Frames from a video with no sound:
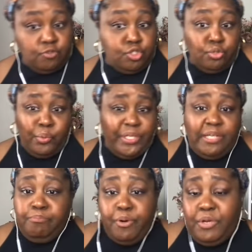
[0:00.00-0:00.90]
jewelry
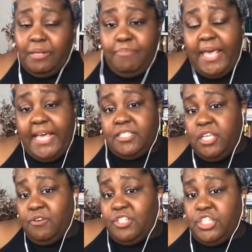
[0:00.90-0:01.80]
and Birkin bags
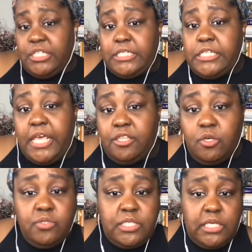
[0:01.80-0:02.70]
there and she didn't take
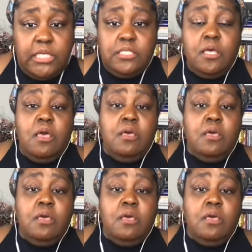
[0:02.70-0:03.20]
those things.